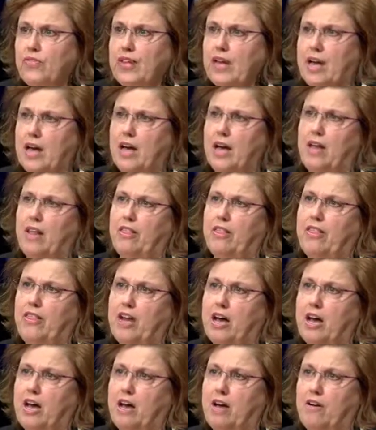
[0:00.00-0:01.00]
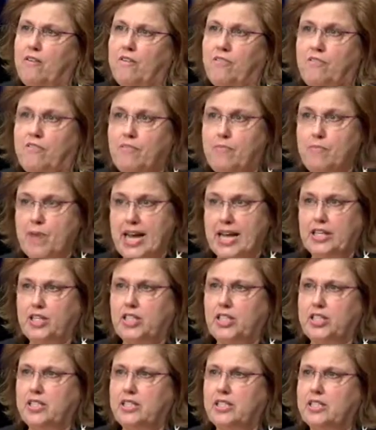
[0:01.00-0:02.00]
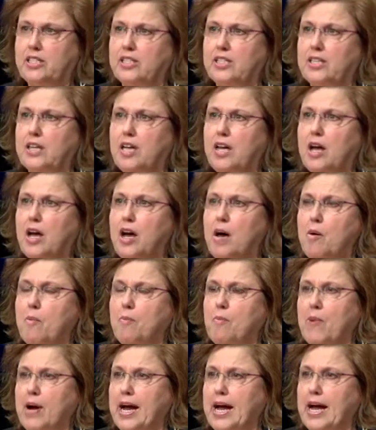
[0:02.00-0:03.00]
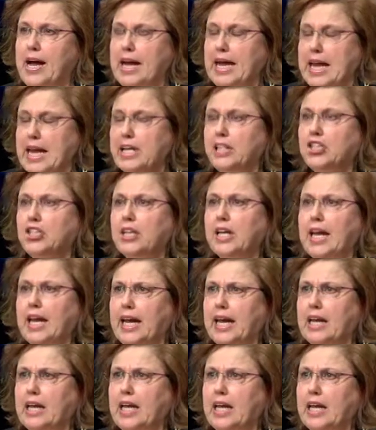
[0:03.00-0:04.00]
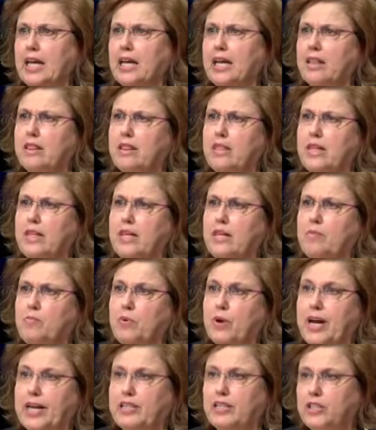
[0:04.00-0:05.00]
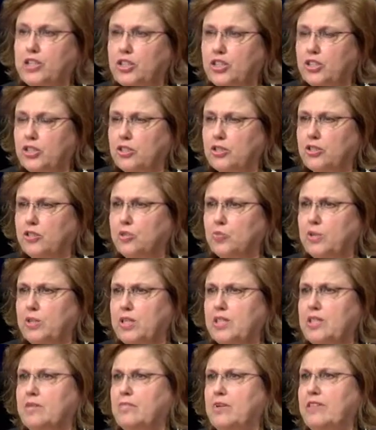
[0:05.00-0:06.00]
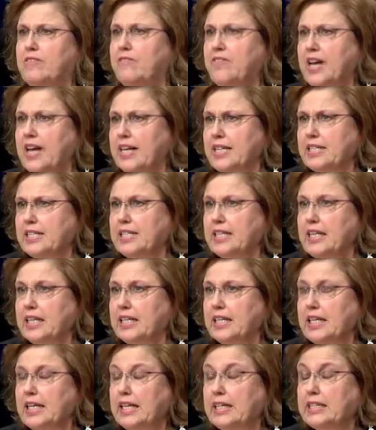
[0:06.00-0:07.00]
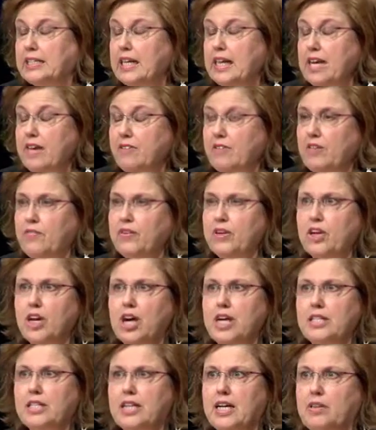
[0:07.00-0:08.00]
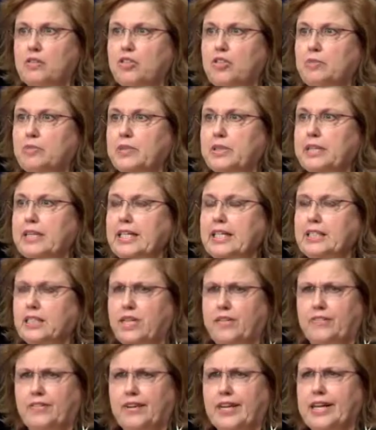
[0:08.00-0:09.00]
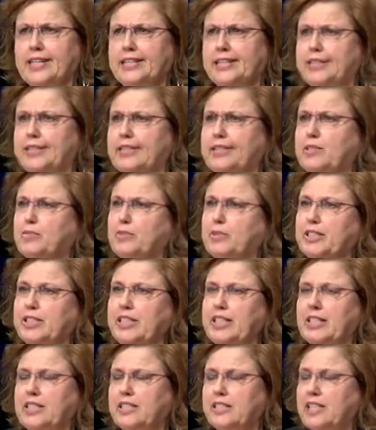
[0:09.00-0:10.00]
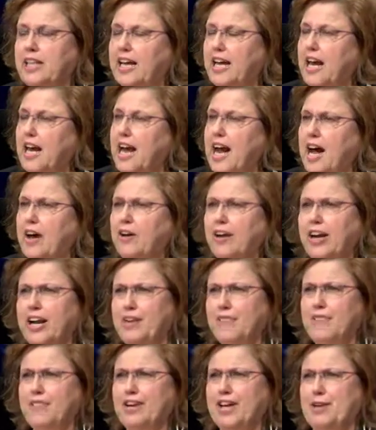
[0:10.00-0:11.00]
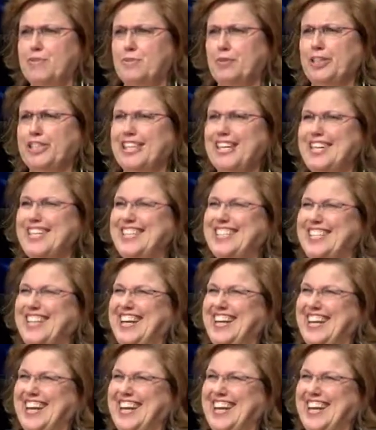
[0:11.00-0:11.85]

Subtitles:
the health of patients by educating the practitioners with some advanced techniques. I've even gone down to Belize. I forgot to list Belize. How did I forget Belize?